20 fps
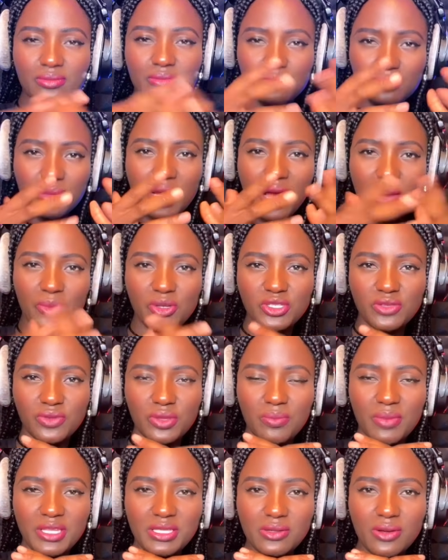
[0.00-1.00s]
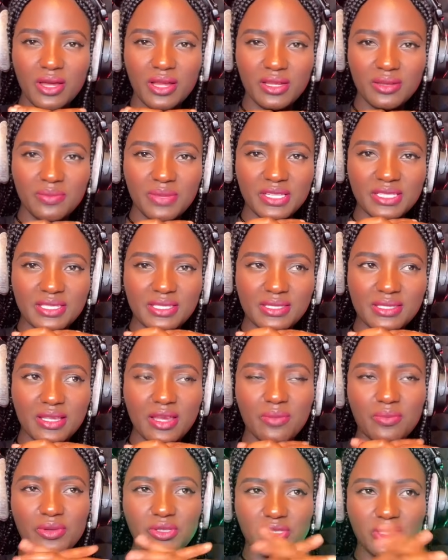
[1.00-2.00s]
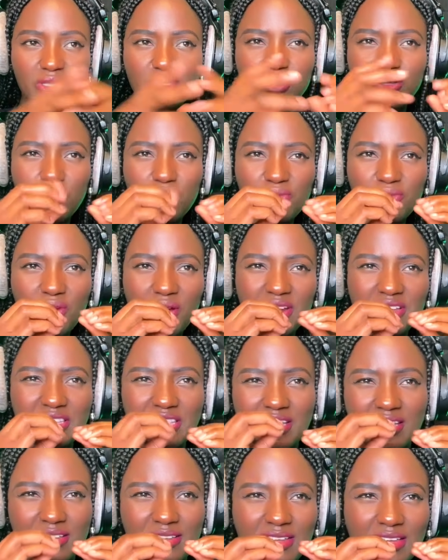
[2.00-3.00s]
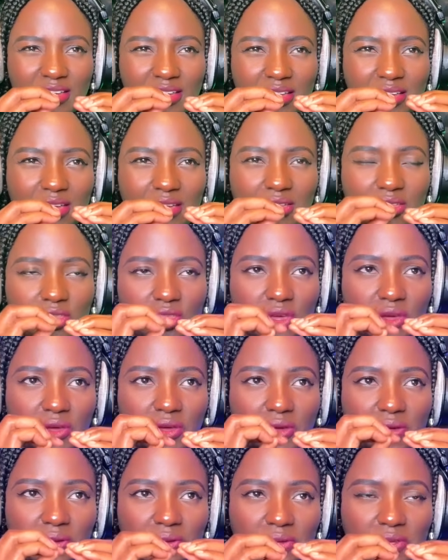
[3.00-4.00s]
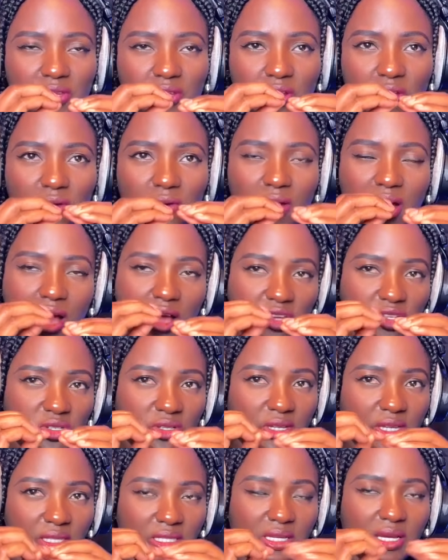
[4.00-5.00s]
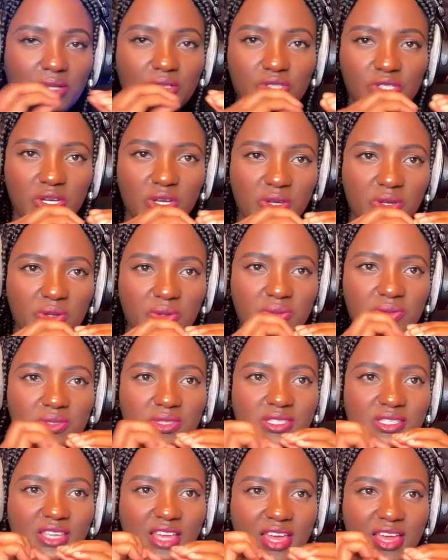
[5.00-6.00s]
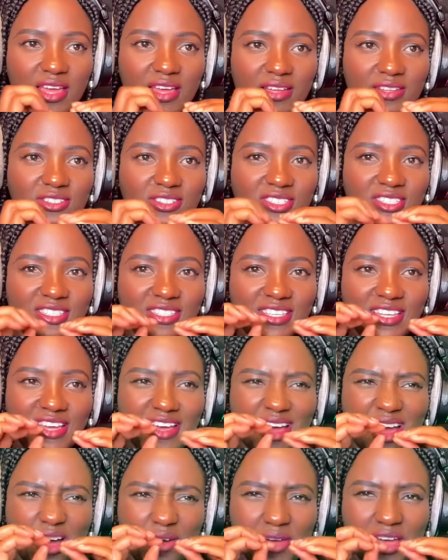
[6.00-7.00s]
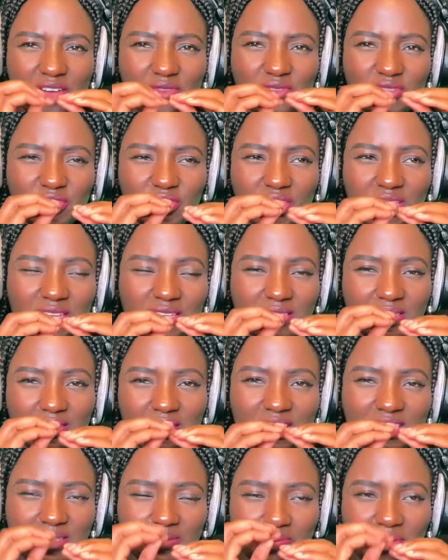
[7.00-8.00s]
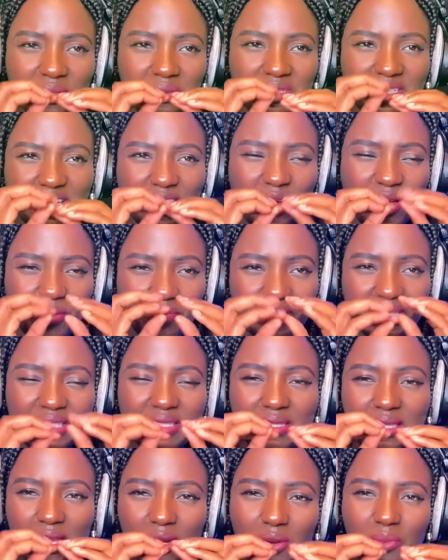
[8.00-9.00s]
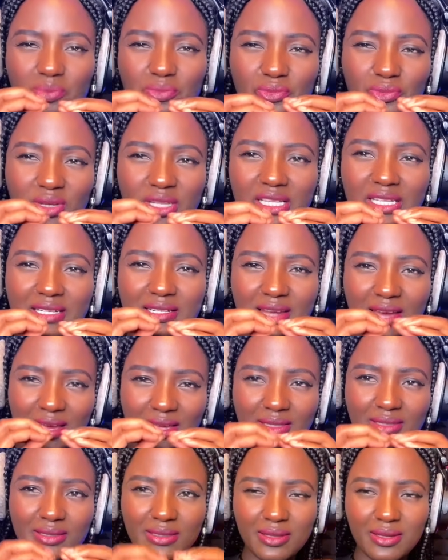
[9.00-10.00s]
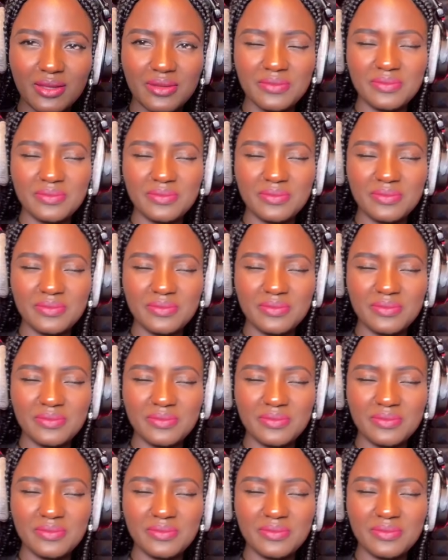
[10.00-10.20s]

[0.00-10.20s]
how much of the metal element is there. But just so far, the you know, harsher guitar tones and just how everything is building up, is set up really nicely.